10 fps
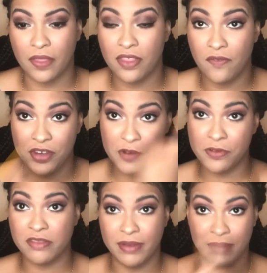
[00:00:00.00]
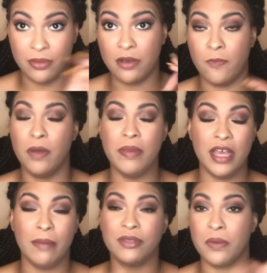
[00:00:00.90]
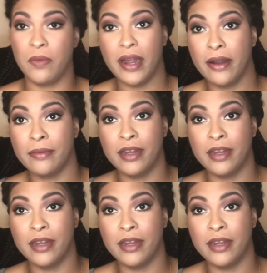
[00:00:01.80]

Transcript: The video for this makeup look will be up somewhere.